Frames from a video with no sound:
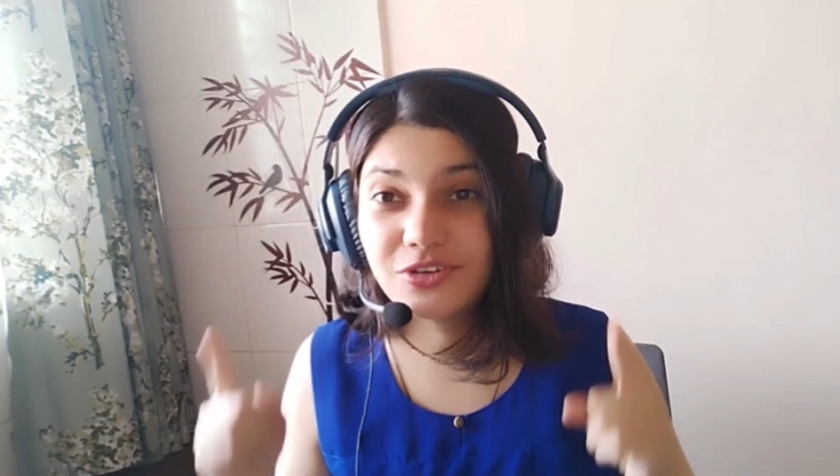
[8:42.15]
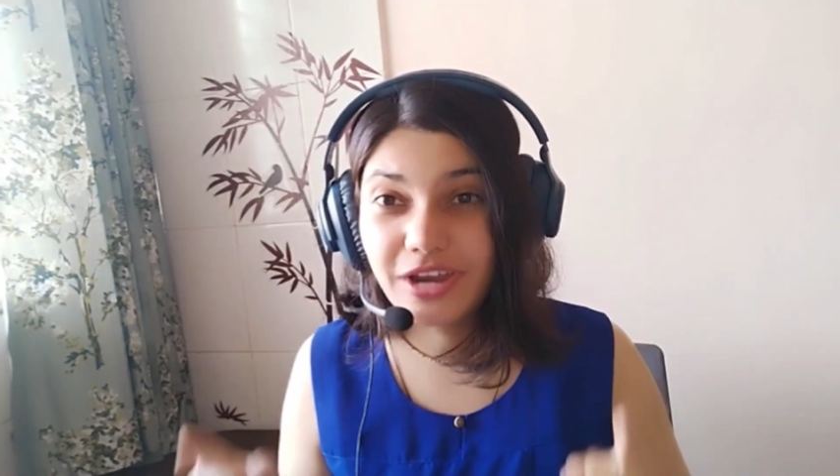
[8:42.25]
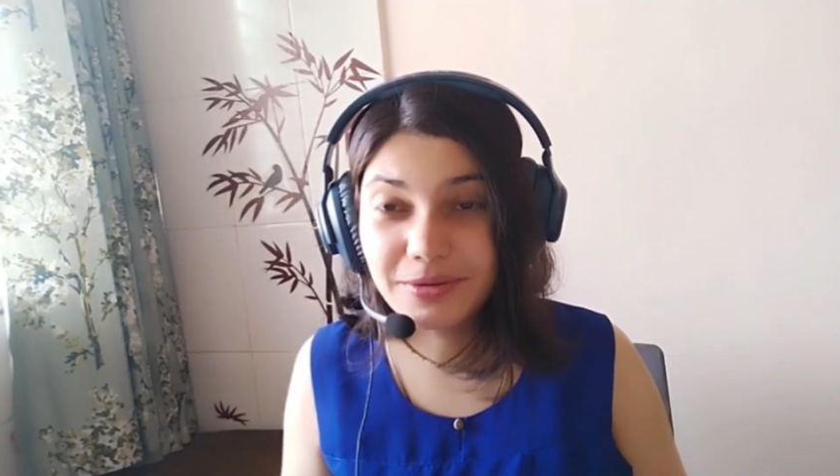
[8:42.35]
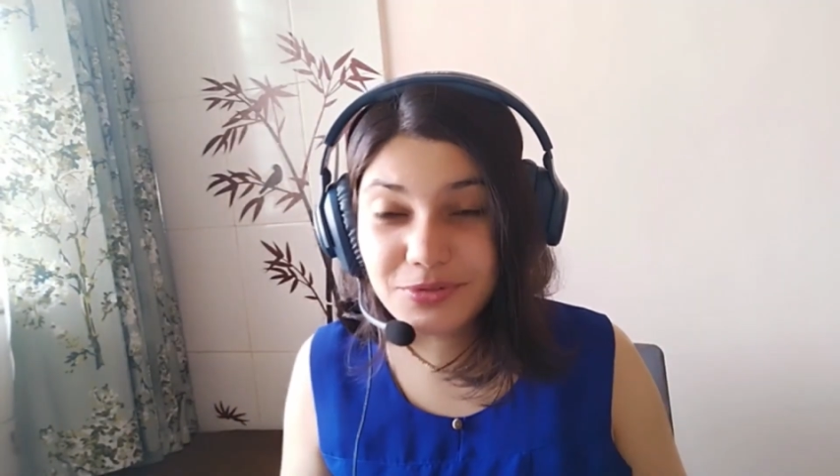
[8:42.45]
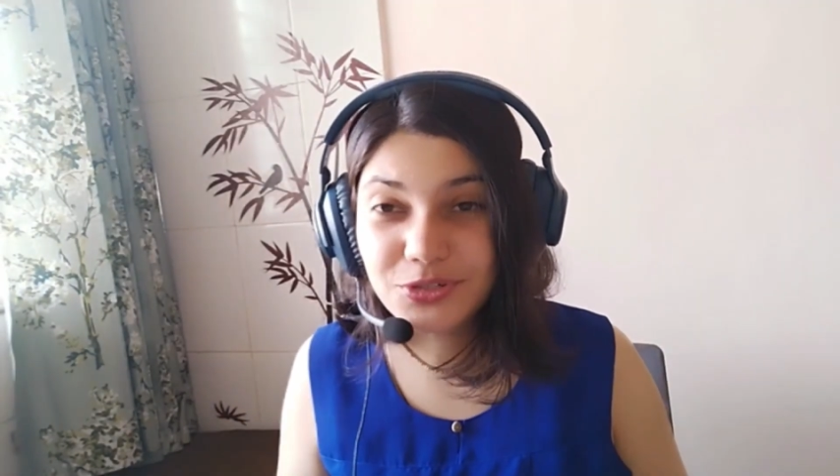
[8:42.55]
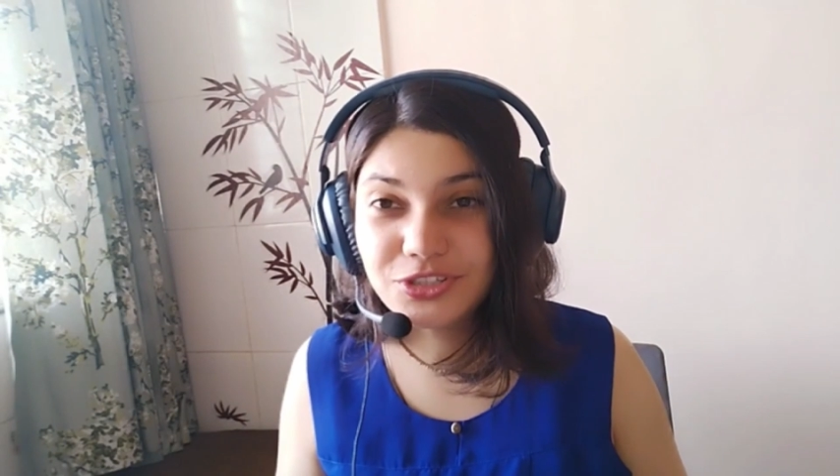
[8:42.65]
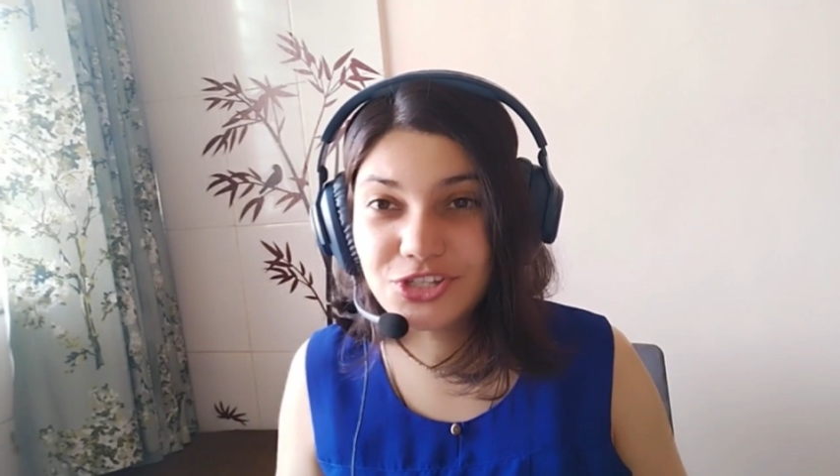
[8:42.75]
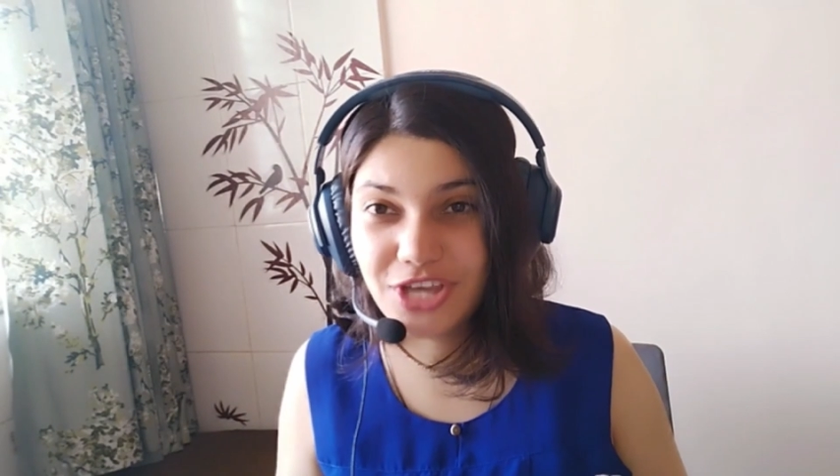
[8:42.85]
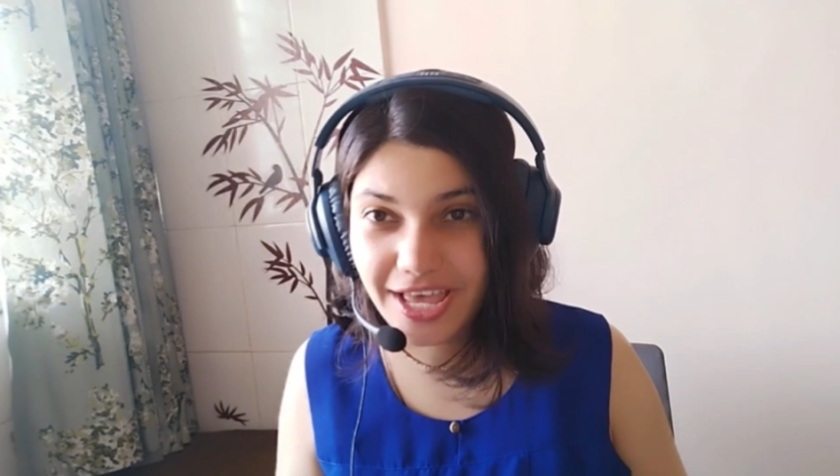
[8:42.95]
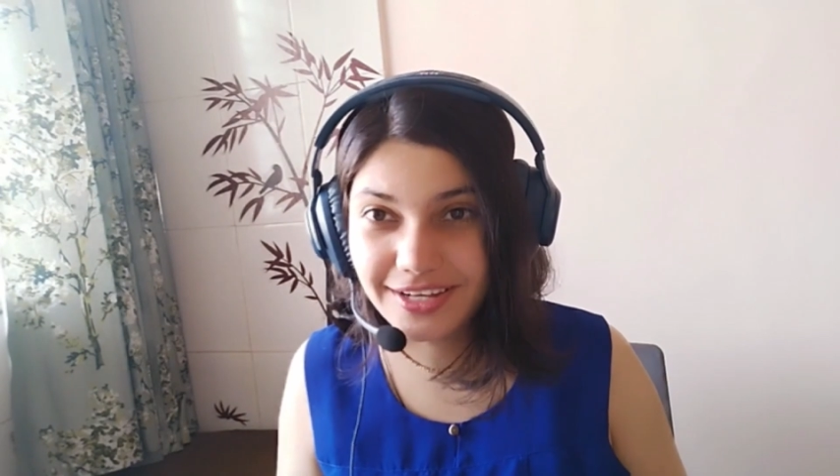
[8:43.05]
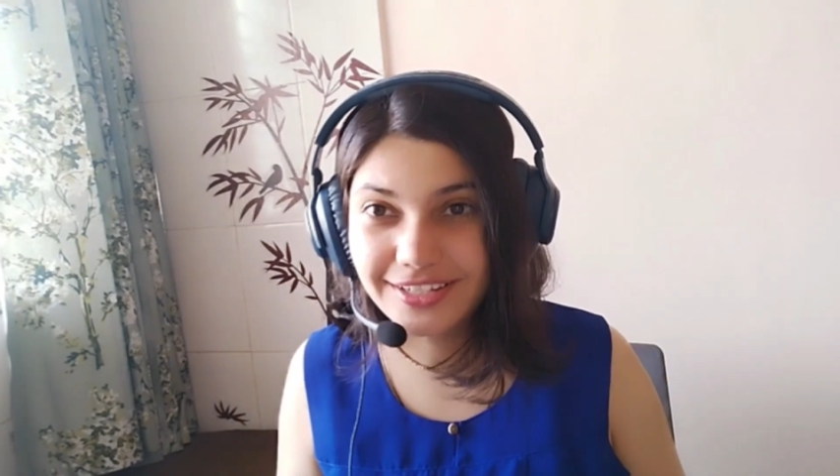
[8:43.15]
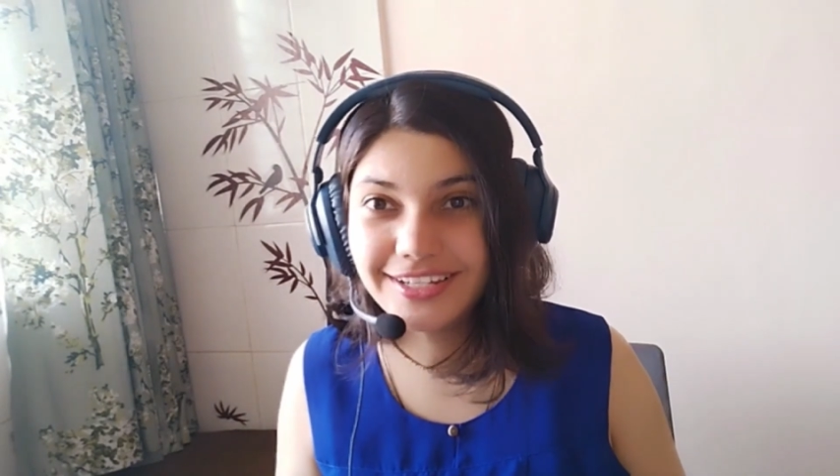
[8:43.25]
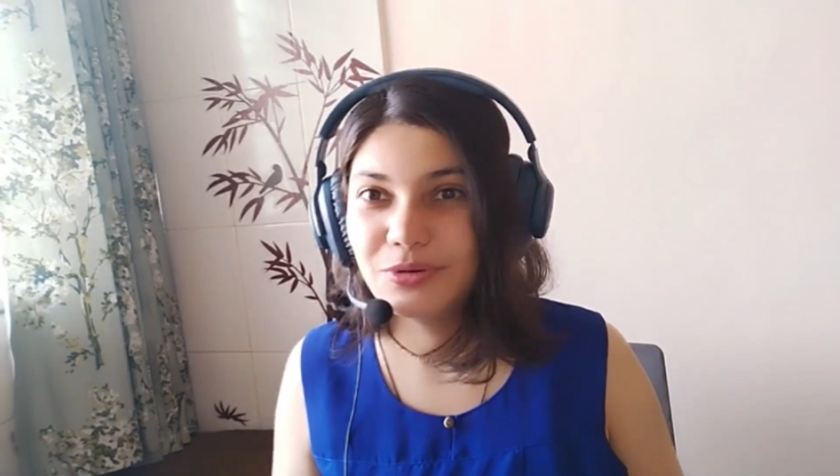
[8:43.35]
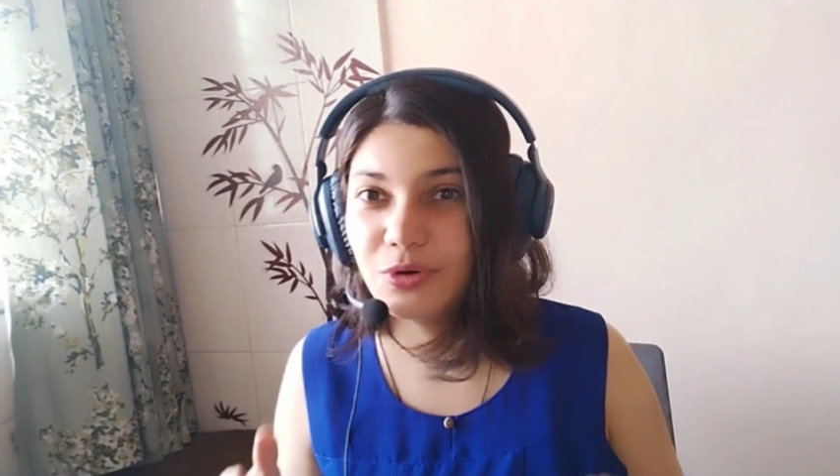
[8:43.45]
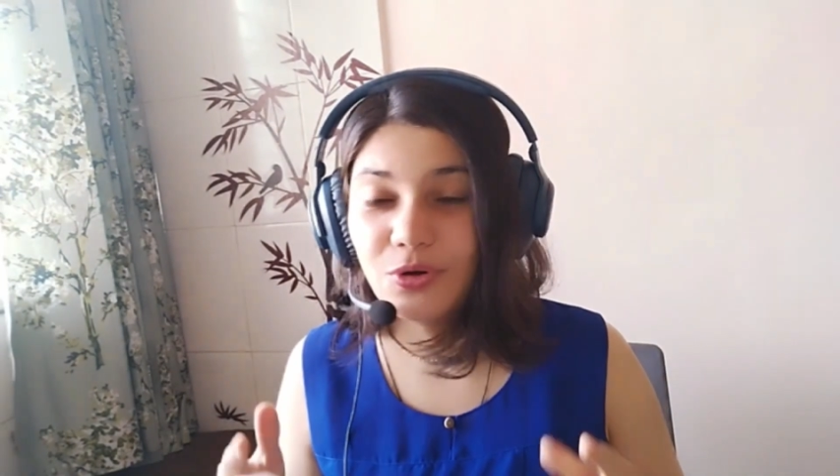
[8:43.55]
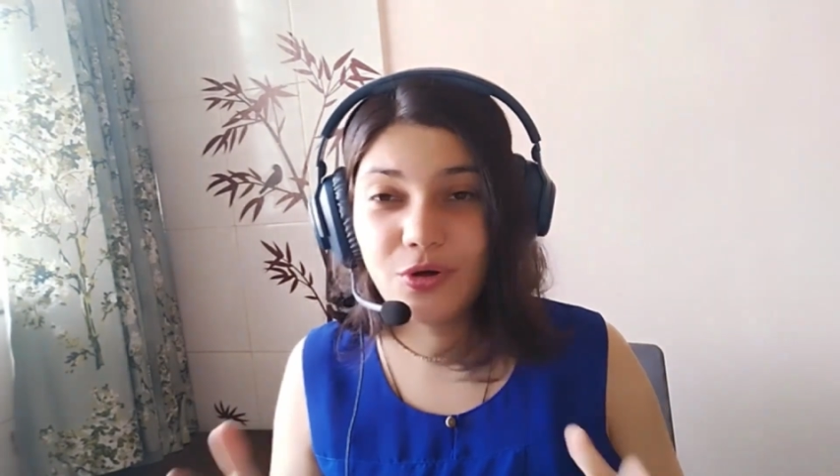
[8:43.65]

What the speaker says: Subscribe to the channel